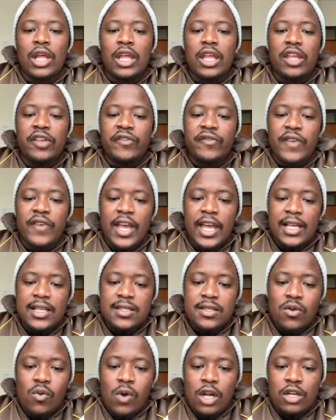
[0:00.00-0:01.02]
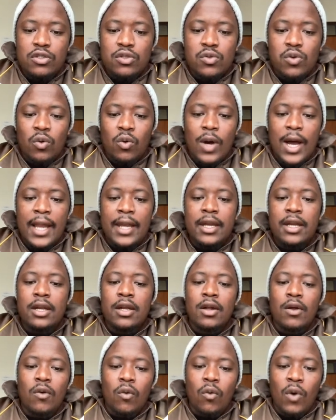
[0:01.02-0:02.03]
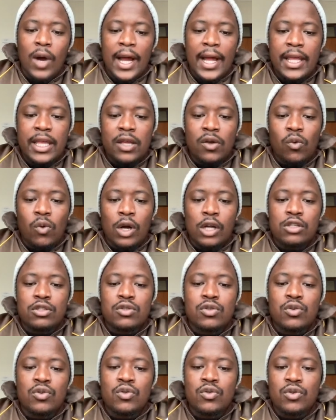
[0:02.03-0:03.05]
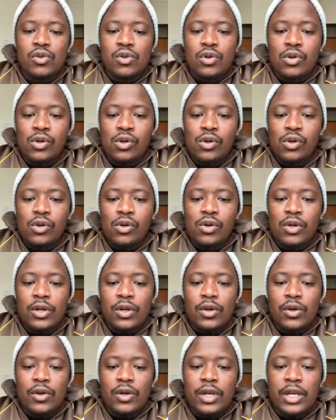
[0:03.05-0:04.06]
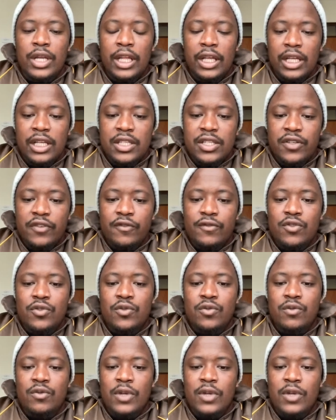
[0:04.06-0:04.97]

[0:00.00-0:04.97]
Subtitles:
If x equals to 1, y equals to negative 2.